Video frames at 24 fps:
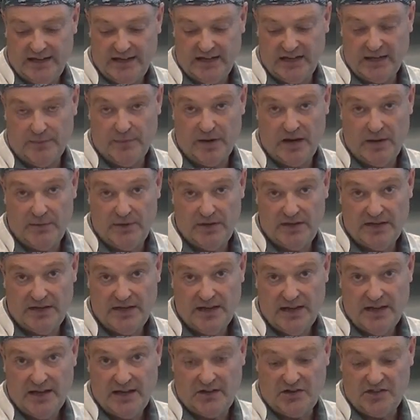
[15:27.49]
at the moment
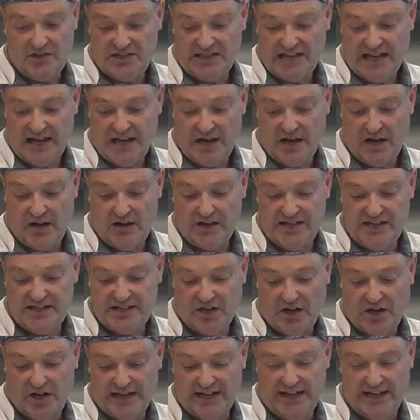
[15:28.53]
because there are only
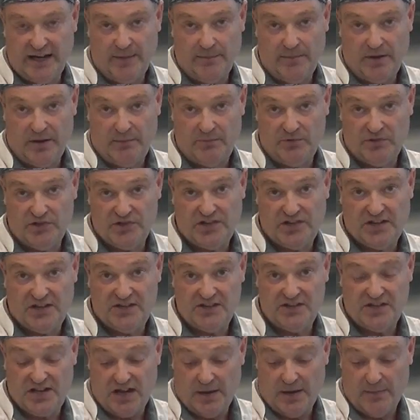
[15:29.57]
tiny little bubbles
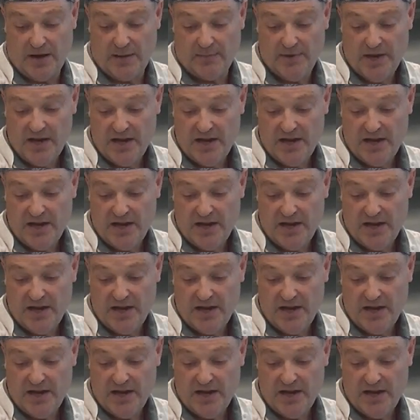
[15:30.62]
to come up.